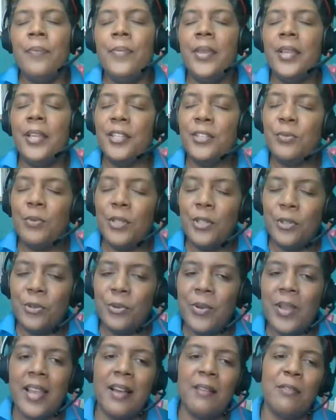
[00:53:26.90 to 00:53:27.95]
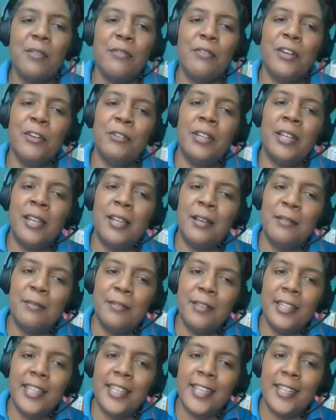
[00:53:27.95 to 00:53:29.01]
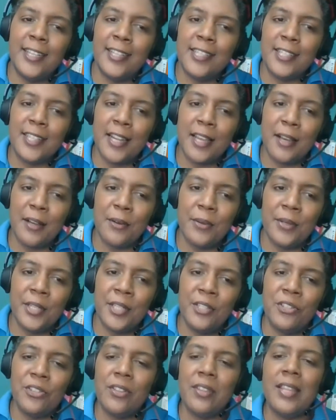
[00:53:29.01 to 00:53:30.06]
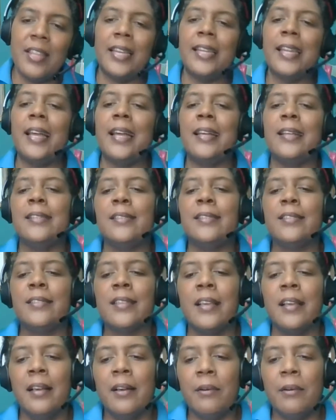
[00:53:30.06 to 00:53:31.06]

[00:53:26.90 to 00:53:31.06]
Because we know we have a very lovely English language that has